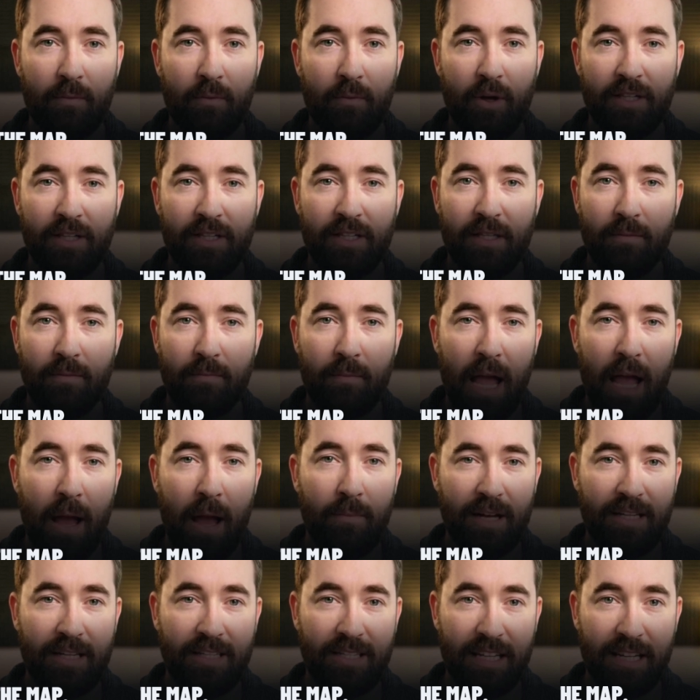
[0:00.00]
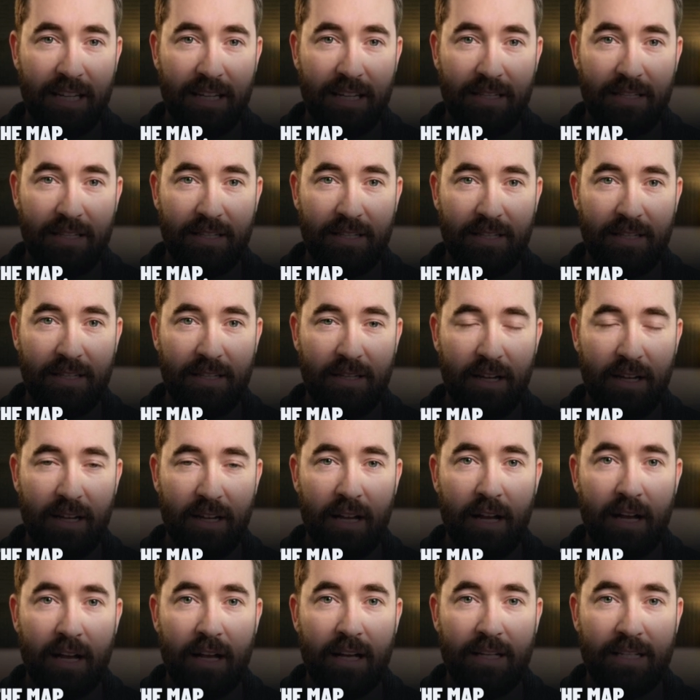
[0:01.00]
once the map exists.
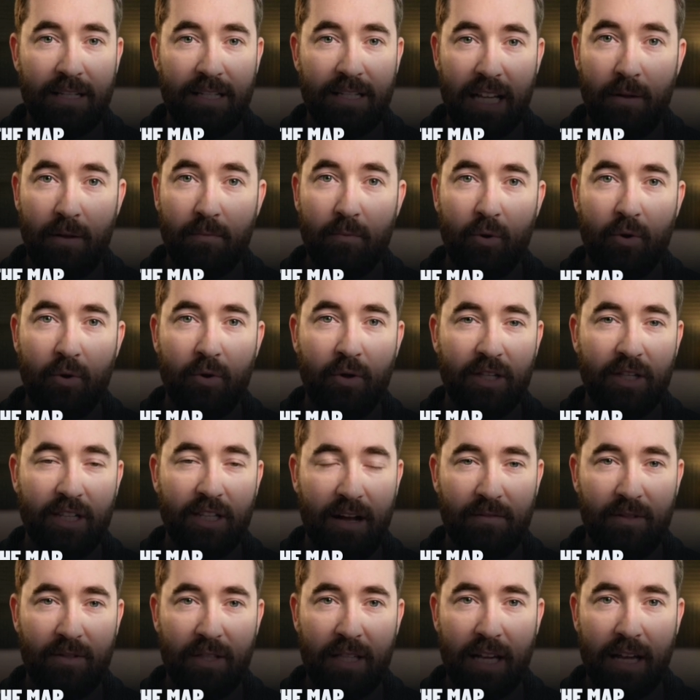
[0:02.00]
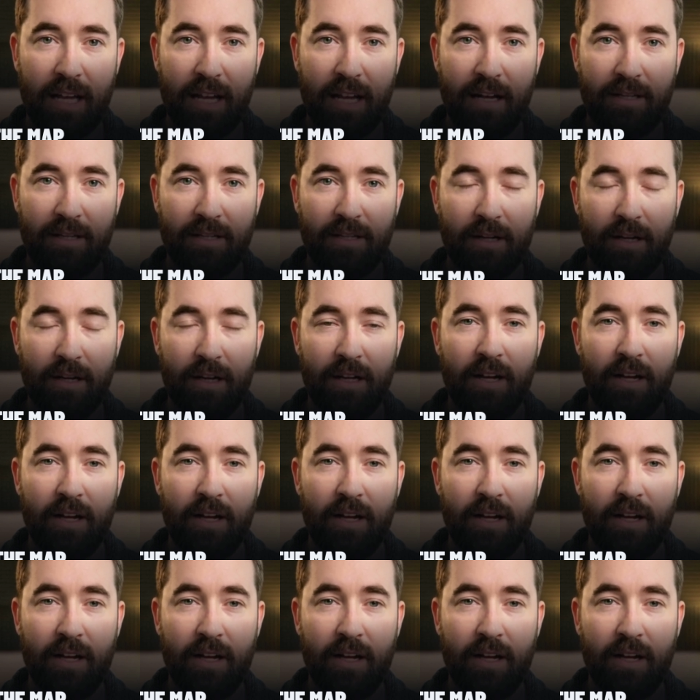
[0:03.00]
Same rule as everything else.